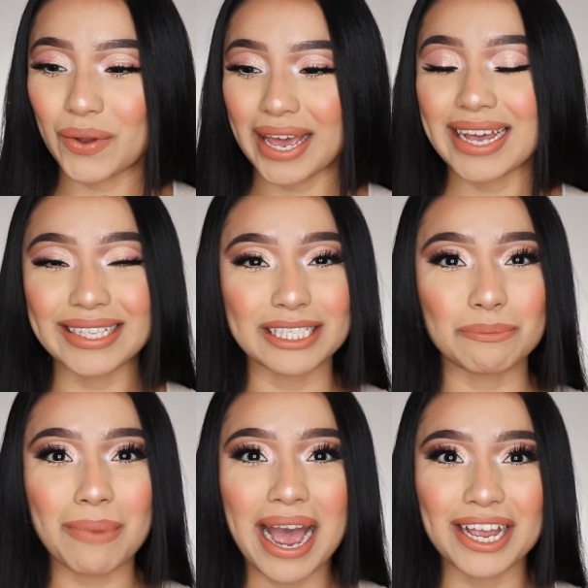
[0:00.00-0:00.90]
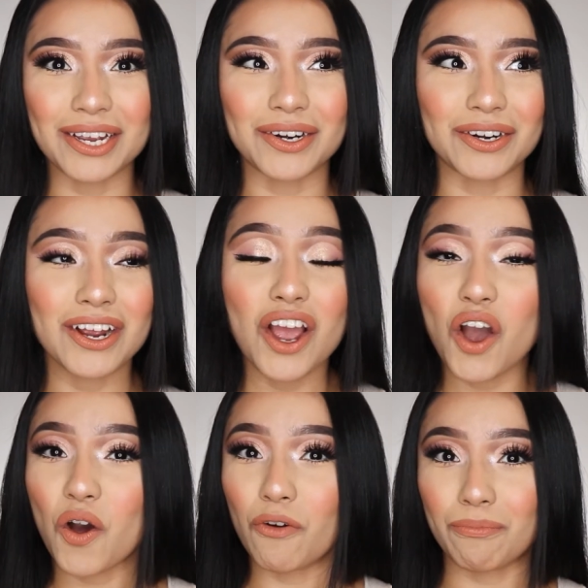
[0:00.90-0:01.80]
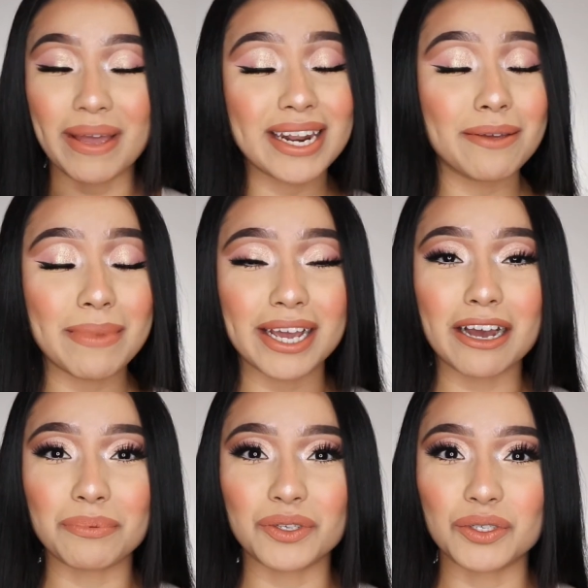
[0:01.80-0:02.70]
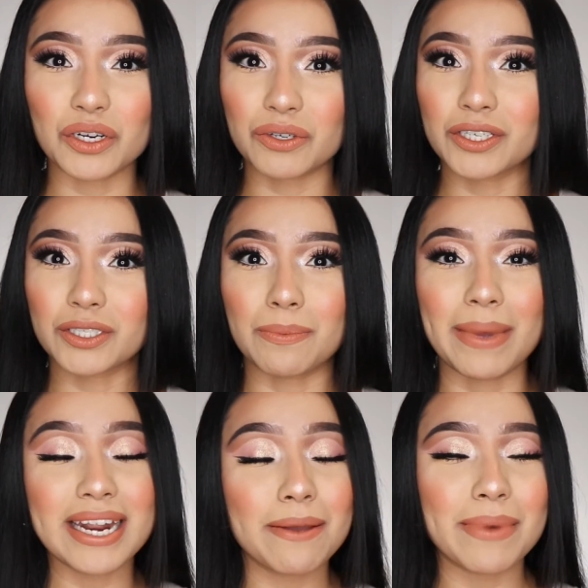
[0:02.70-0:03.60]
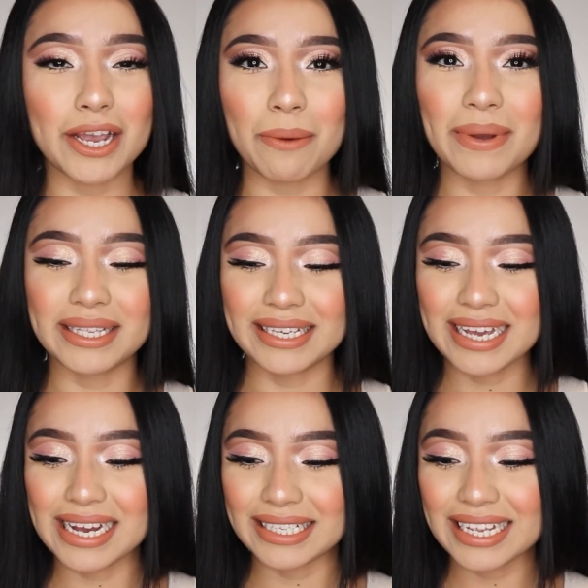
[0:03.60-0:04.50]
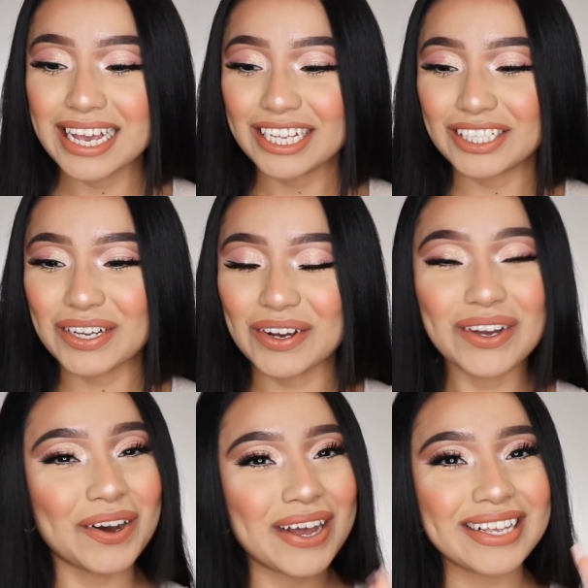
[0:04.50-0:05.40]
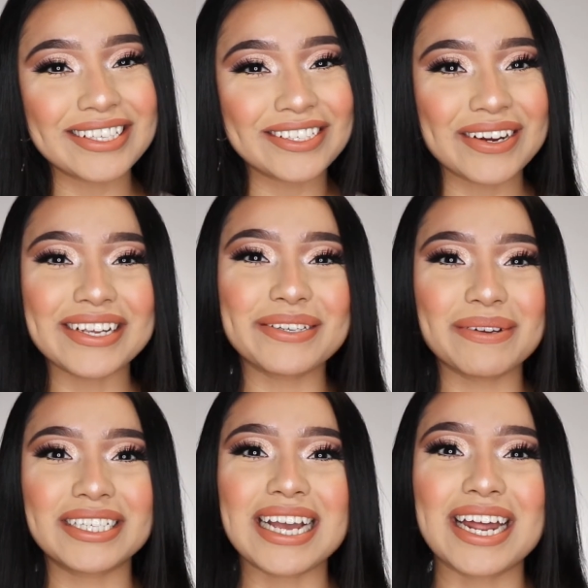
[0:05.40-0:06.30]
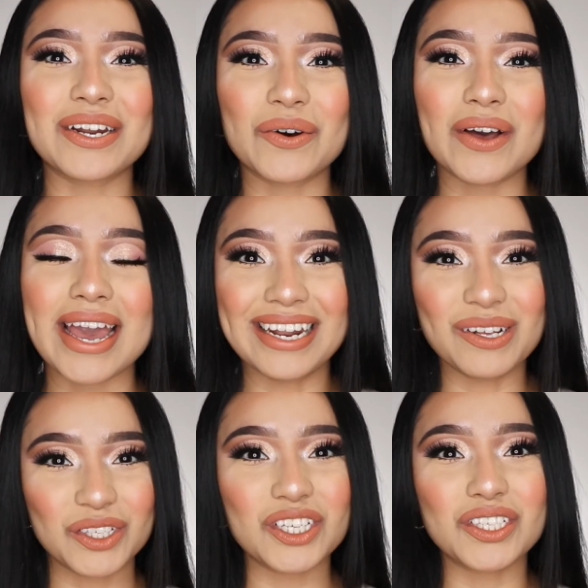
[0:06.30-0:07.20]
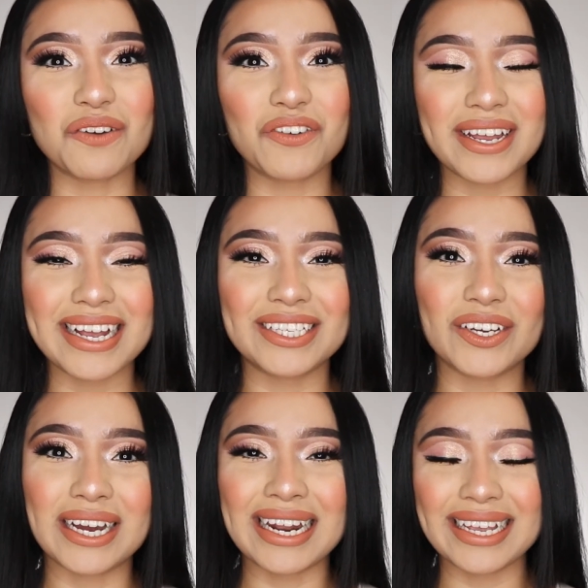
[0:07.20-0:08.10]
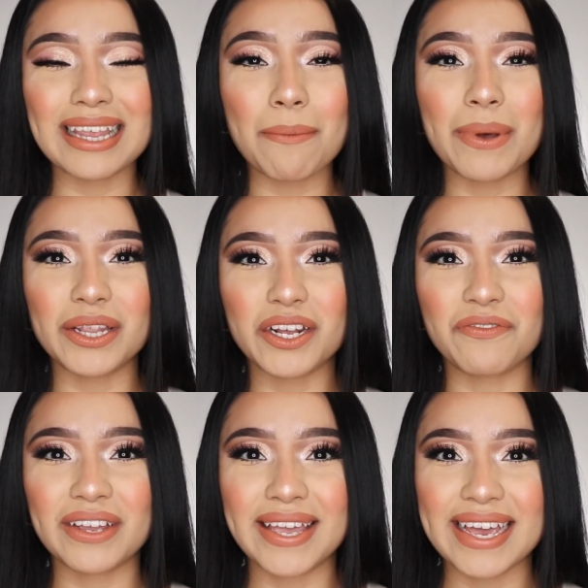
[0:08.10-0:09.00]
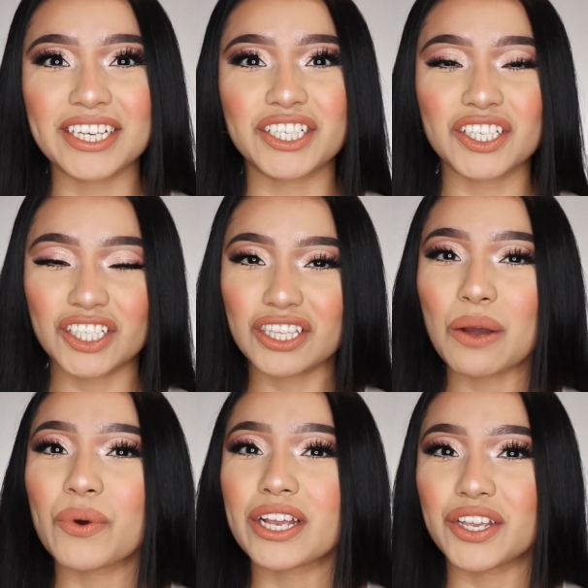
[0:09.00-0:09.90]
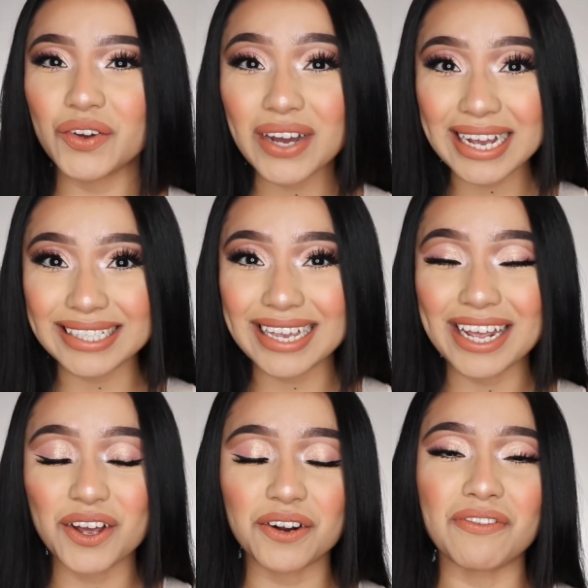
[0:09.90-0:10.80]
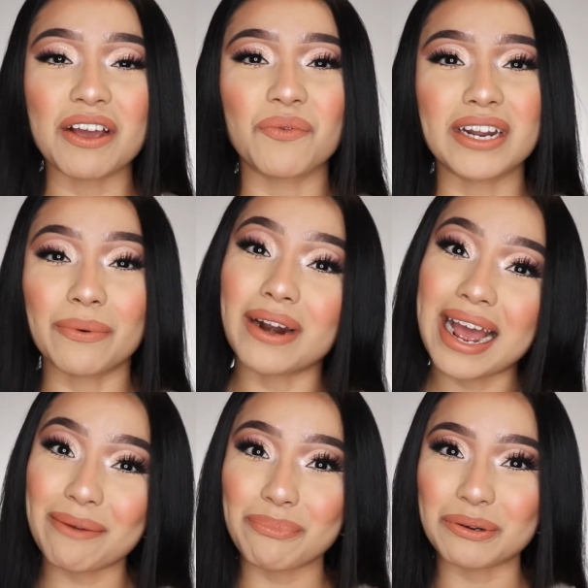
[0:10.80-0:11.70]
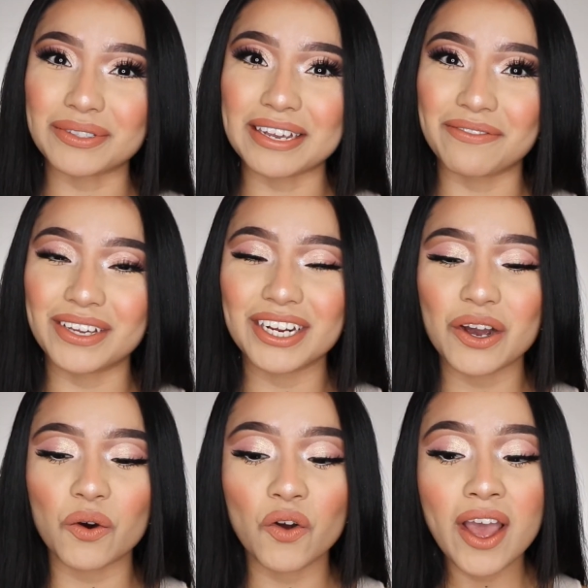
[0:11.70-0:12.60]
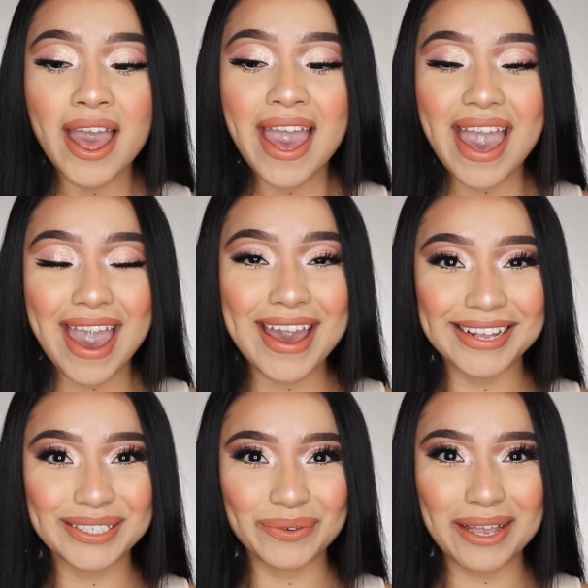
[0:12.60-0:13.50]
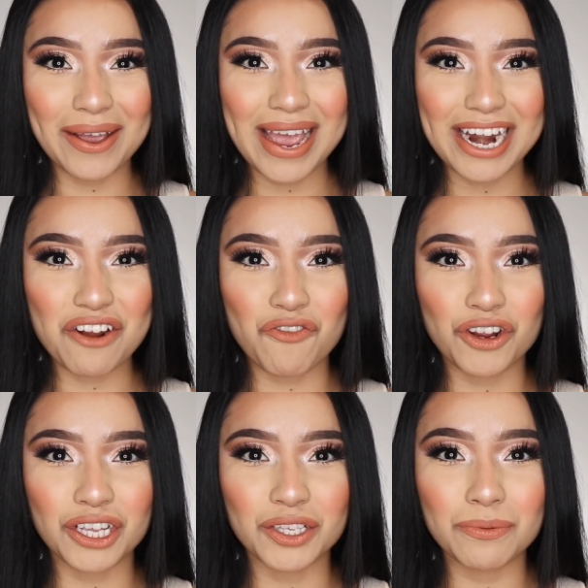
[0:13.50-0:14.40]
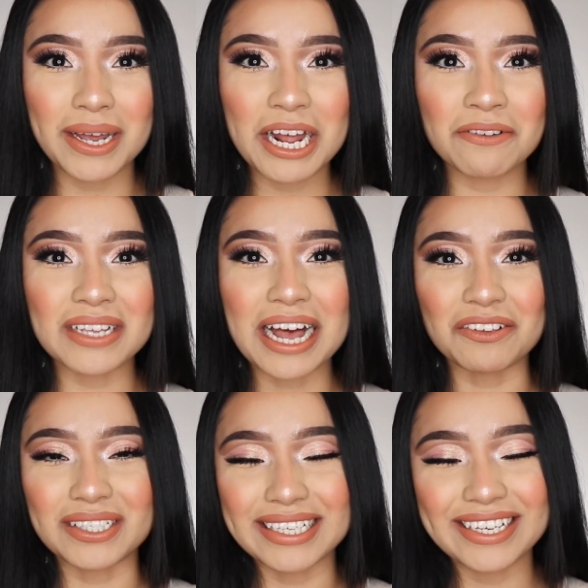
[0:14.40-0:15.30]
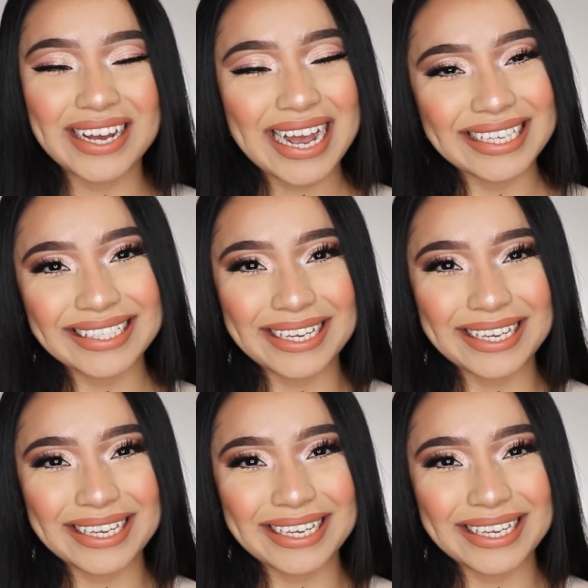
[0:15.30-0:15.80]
get inspired of many makeup tutorials, many makeup ideas. So go ahead and subscribe to my channel, and also don't forget to click that bell notification so that way you guys get notified whenever I post a video. And without any further ado, my loves, I'll see you guys